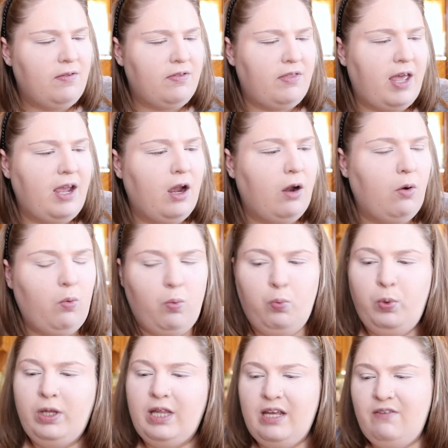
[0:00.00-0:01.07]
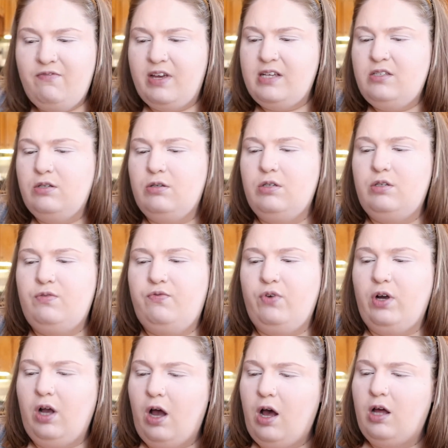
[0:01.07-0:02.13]
they are willing vessels for
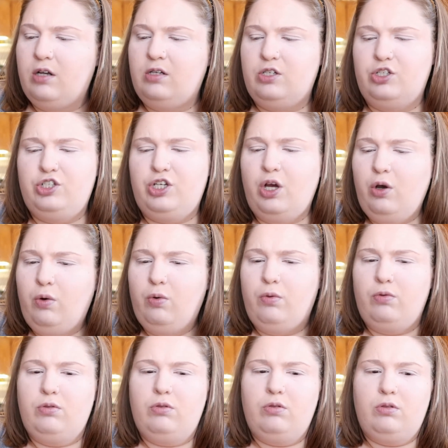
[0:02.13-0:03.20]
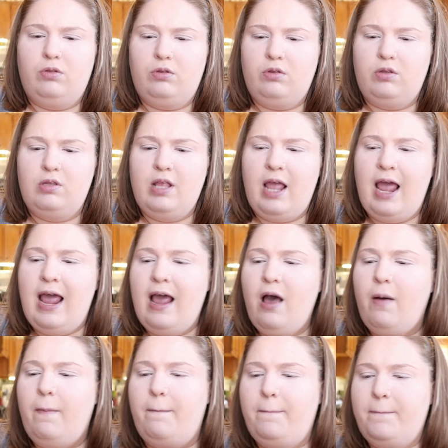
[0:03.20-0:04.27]
God to show
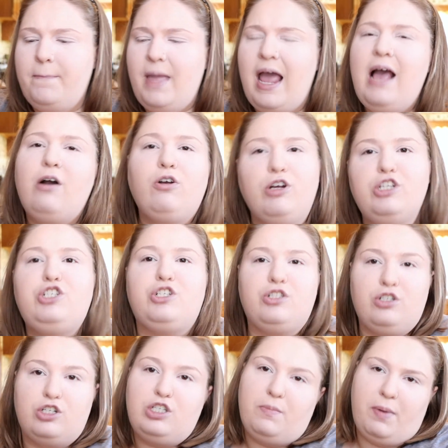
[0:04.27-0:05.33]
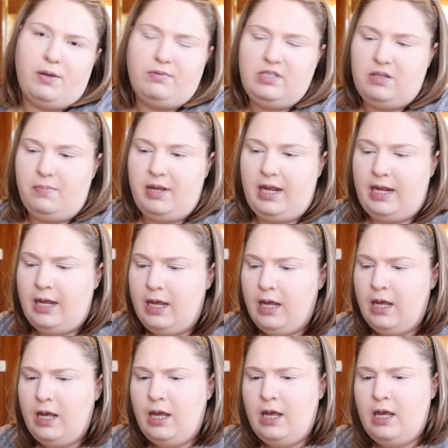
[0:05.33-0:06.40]
how Christians are supposed to be.
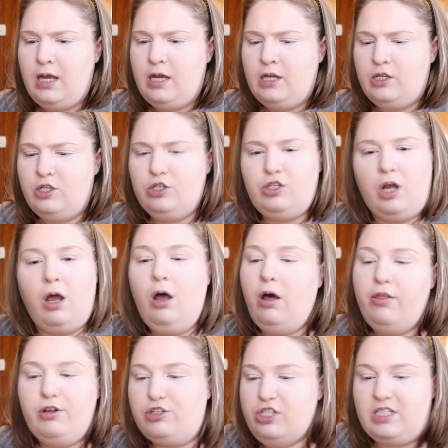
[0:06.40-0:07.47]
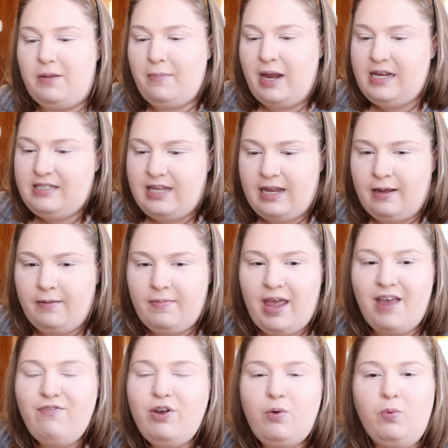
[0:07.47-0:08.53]
They're just amazing.
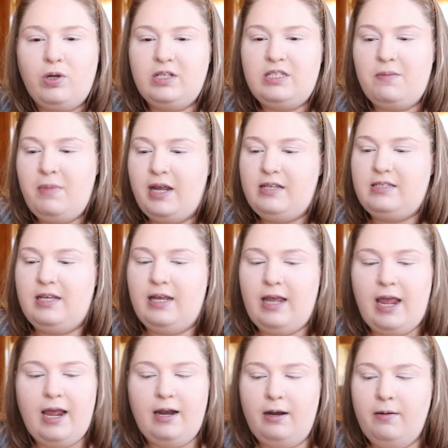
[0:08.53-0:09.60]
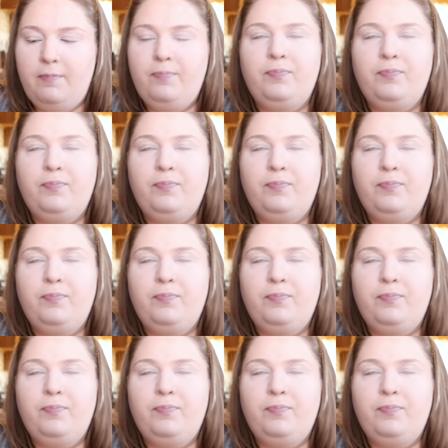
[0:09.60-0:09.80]
Everyone's amazing. And